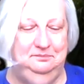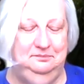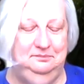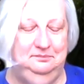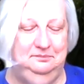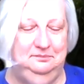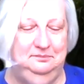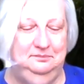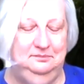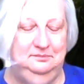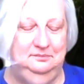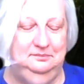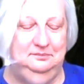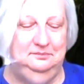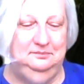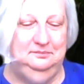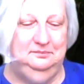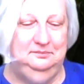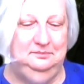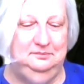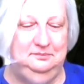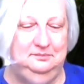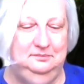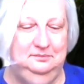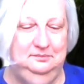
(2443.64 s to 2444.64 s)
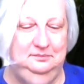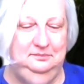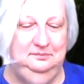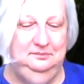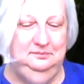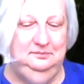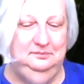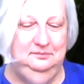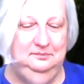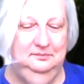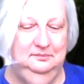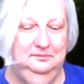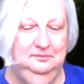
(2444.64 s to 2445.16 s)

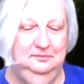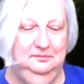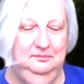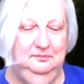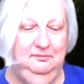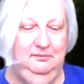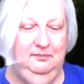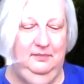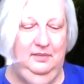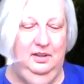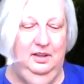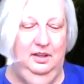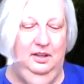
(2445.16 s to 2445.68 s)
(no one is talking)